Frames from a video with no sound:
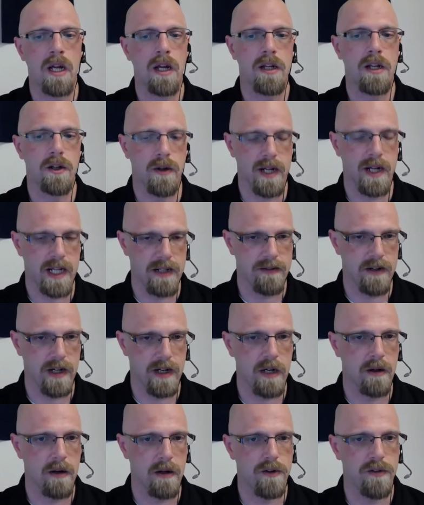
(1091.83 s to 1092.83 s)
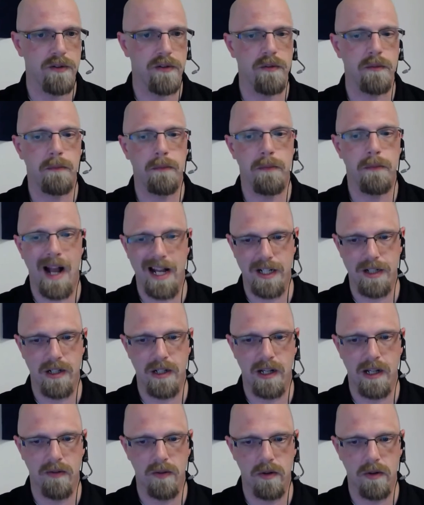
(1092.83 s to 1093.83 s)
your antivirus, patch
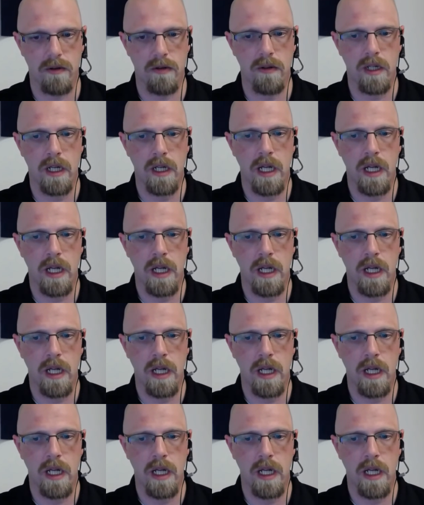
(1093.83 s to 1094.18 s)
level,